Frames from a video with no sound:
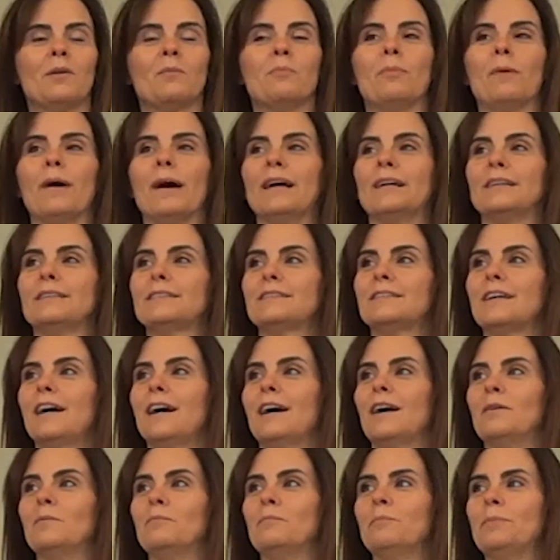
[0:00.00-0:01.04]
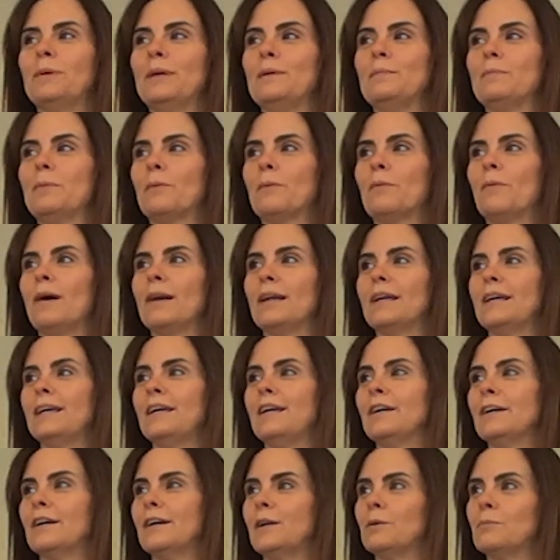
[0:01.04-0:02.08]
But um, people want to
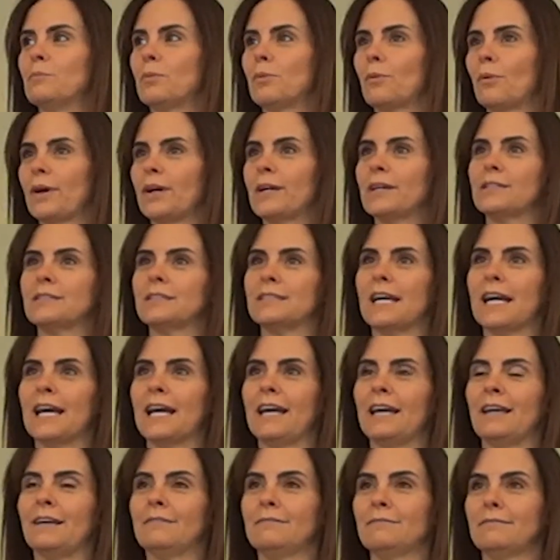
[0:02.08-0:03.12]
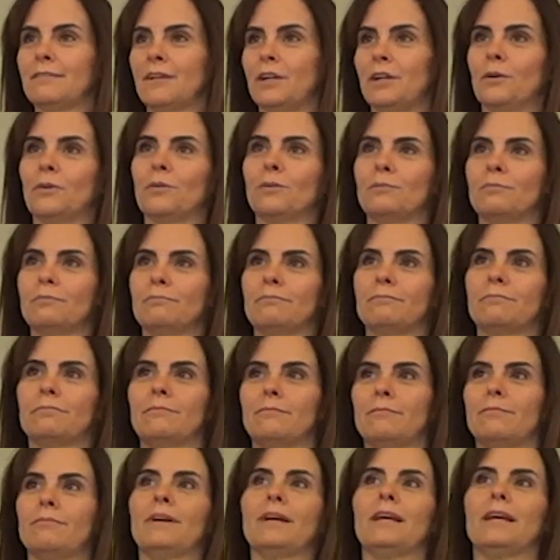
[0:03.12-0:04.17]
hear an employer say, you know,
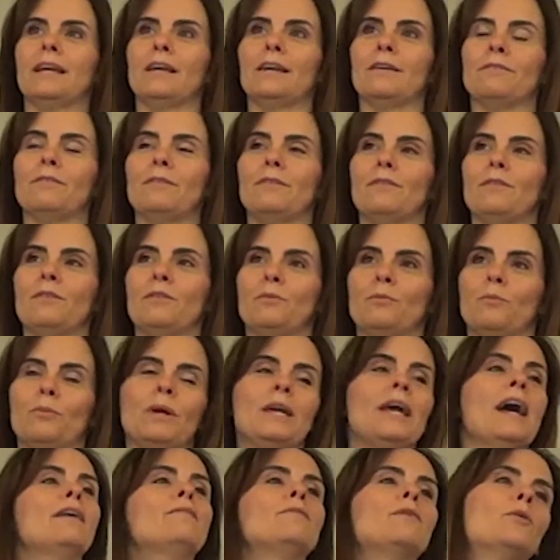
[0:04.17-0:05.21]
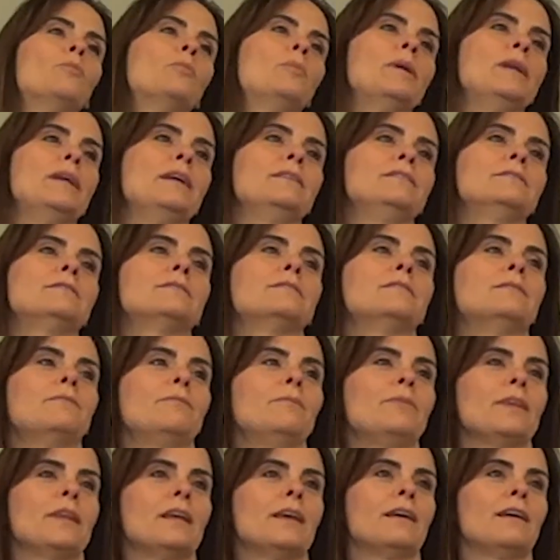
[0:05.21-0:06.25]
we, we have openings
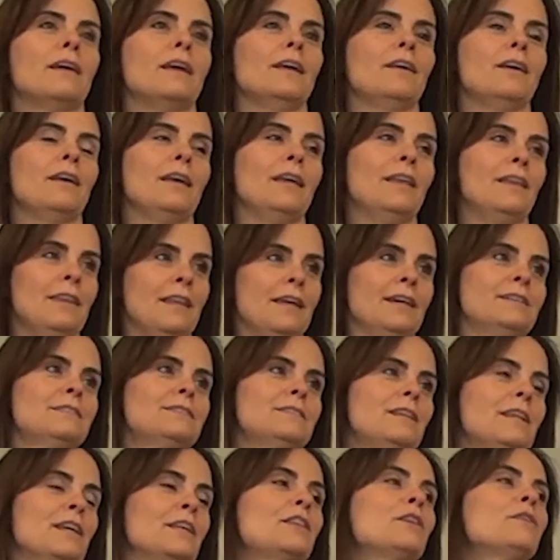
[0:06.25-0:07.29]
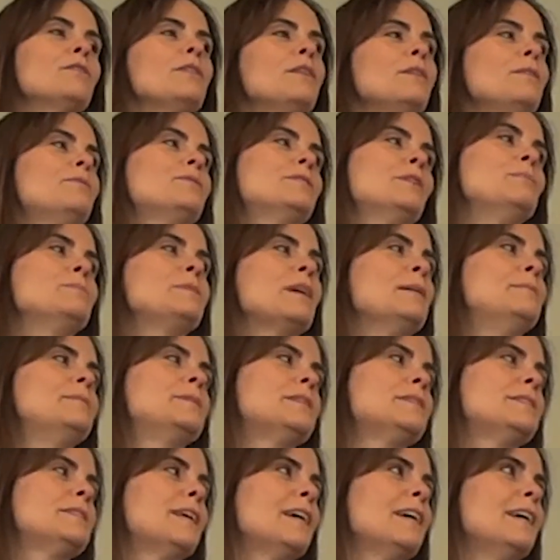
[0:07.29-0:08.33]
in this. Like there, th sometimes
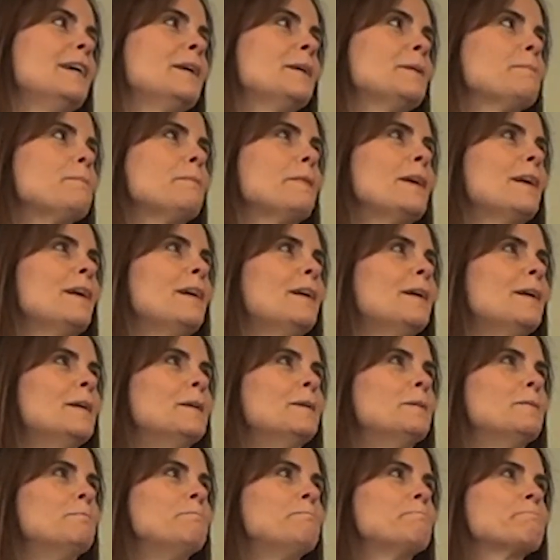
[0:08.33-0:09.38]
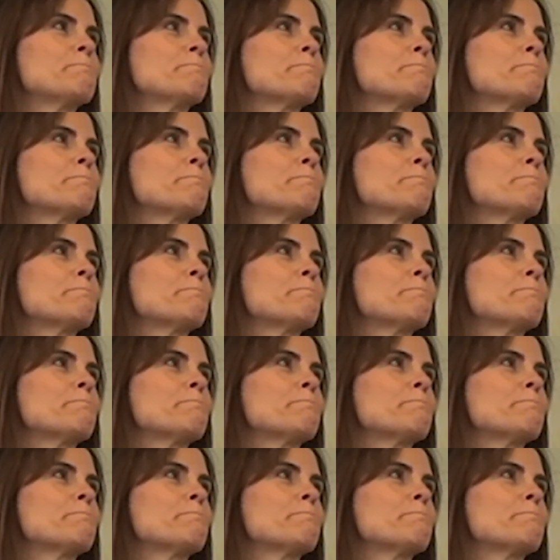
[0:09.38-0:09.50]
it's like, um,